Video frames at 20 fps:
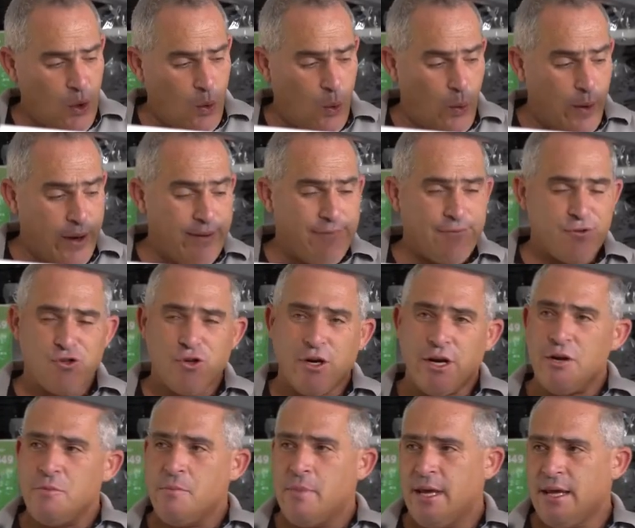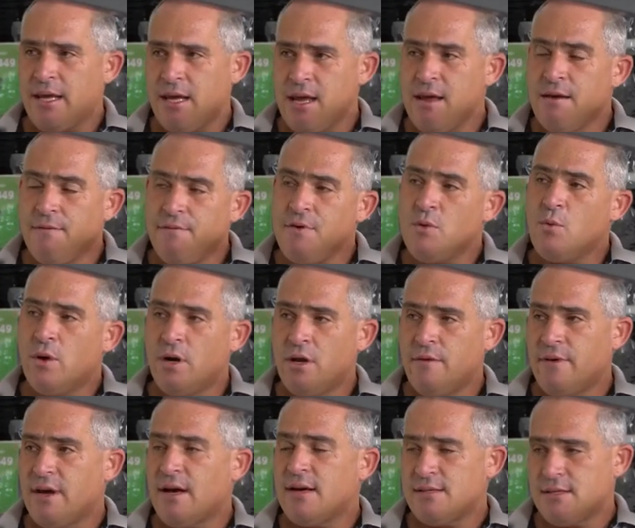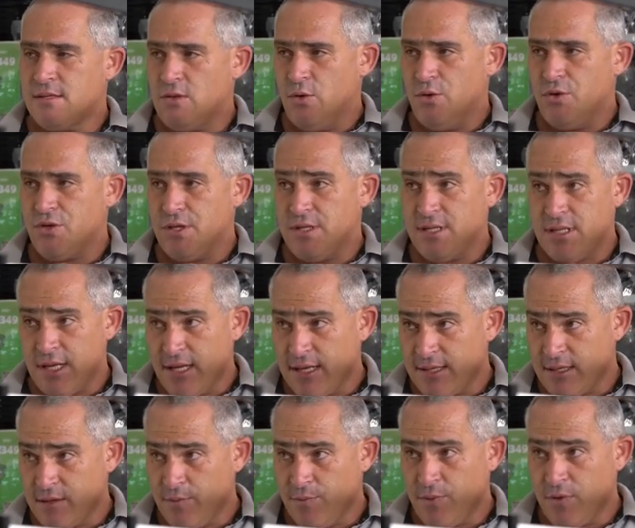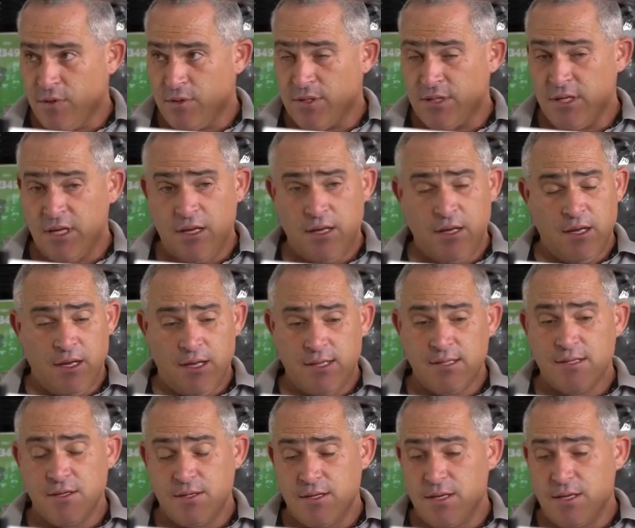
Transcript: we've tried to make every one of our solutions and our simples, That's